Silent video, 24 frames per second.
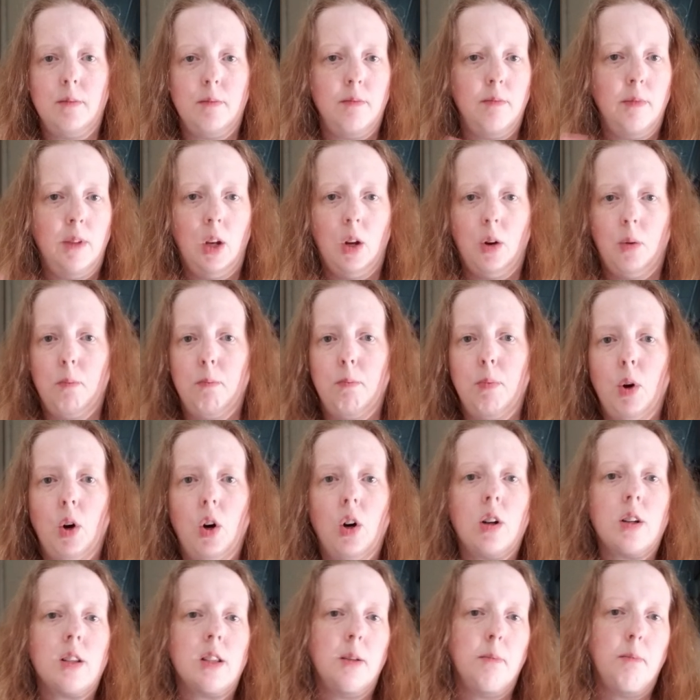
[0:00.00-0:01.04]
you know,
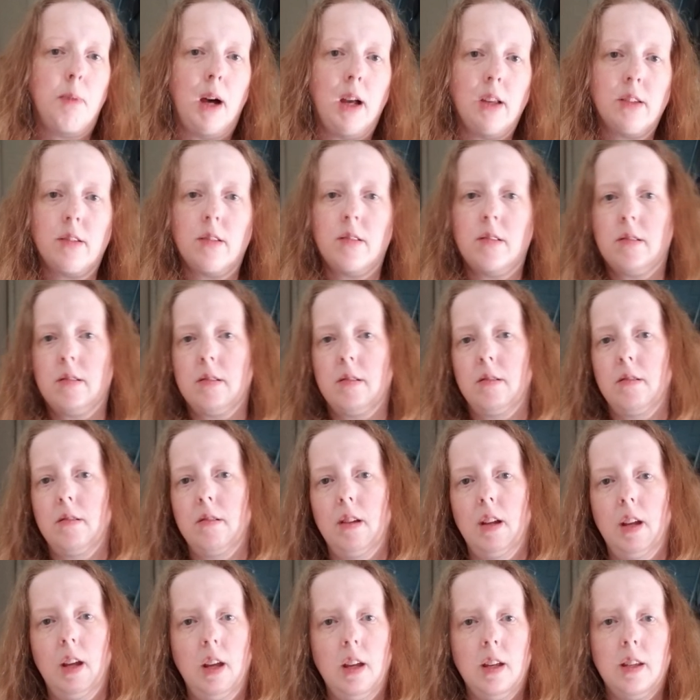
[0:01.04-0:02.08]
books and puzzles and
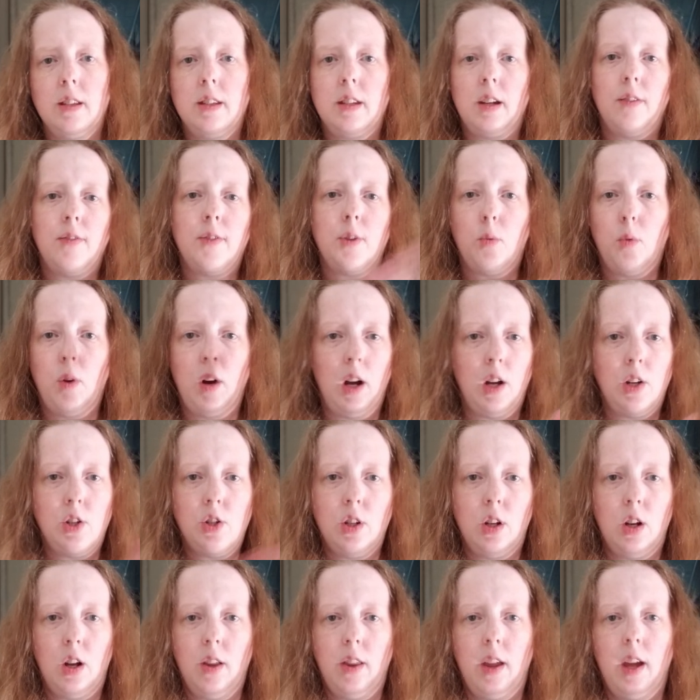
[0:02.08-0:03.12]
stuff to watch
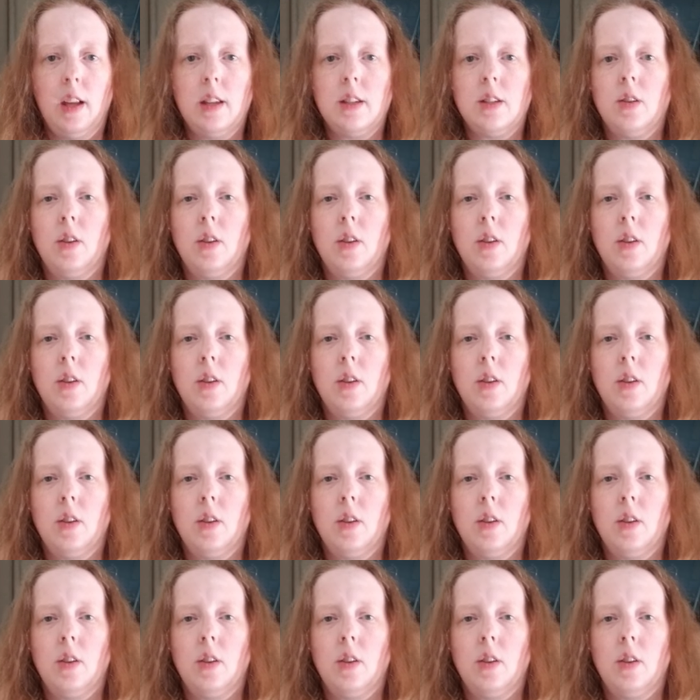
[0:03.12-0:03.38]
and all that.